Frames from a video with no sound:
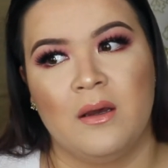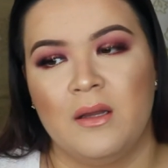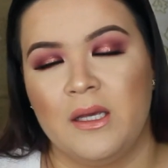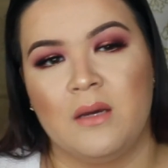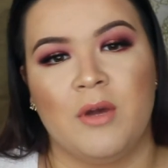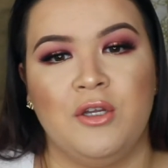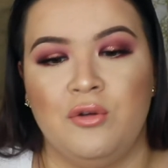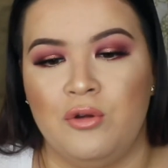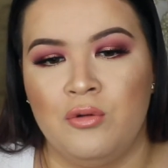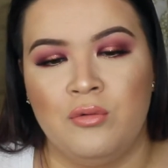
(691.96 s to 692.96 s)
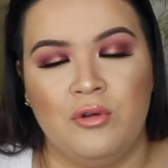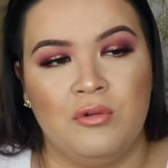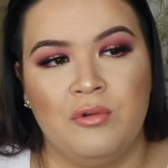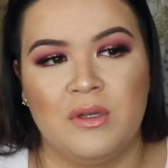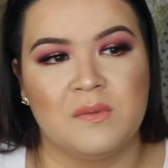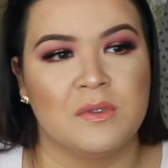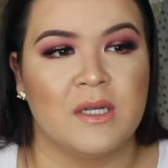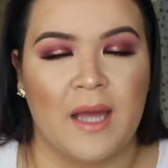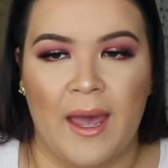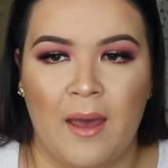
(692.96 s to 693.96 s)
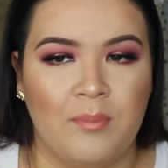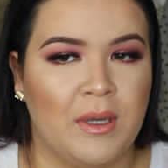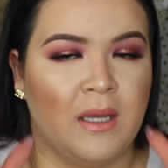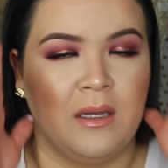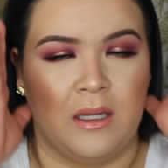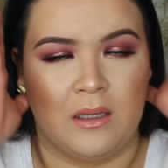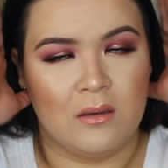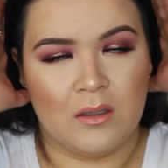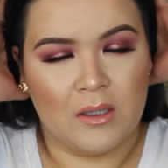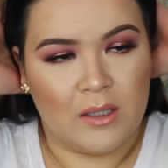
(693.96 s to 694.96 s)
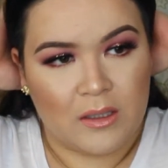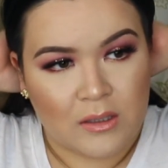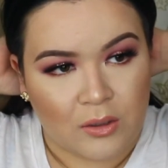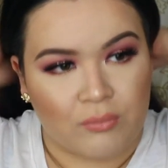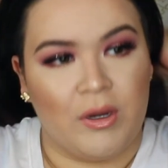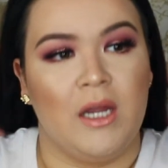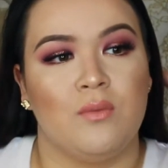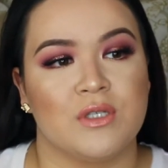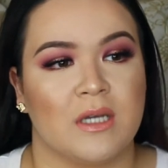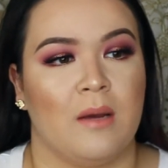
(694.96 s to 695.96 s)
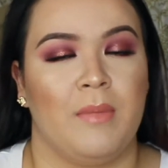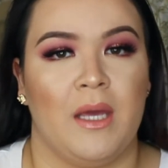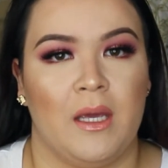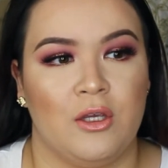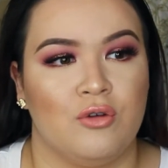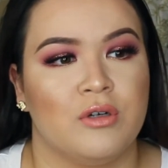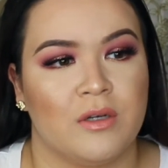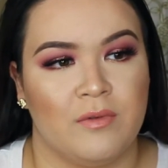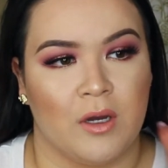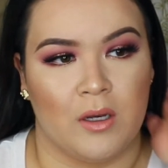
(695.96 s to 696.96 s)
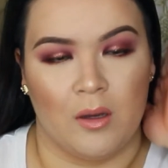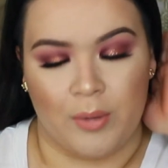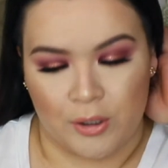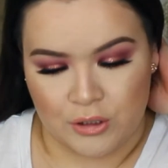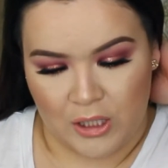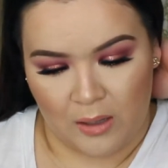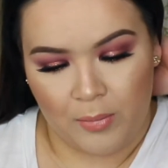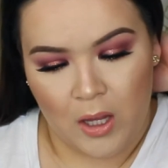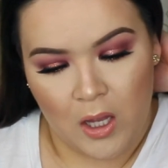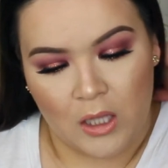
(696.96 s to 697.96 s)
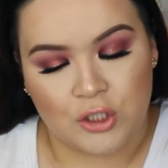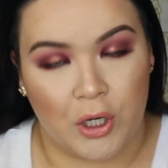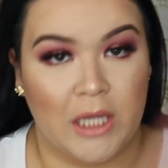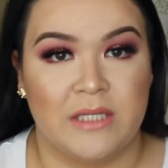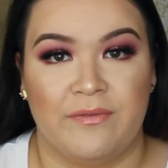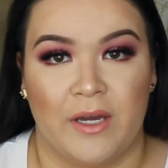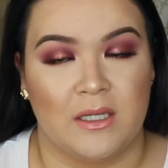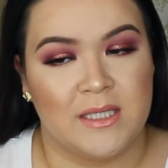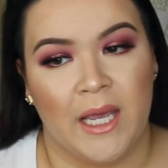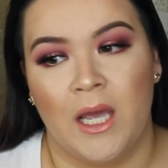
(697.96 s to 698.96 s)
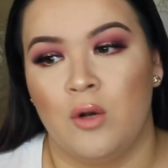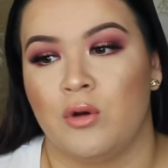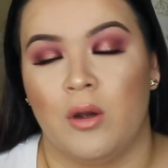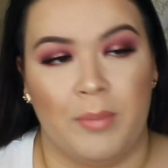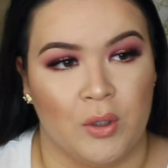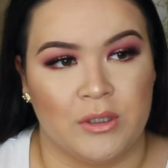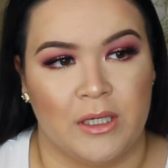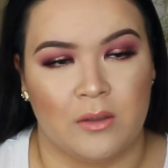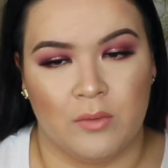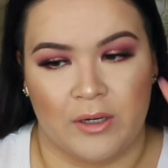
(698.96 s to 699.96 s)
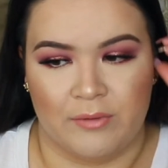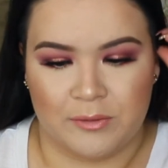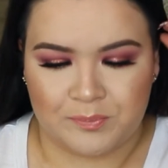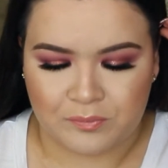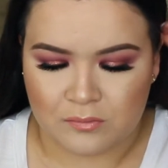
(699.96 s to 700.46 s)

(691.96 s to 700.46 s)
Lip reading: Like, come on, you knew this was gonna happen. Like, the rain was coming. You could have done a better job trying to find a tent or a building, whatever.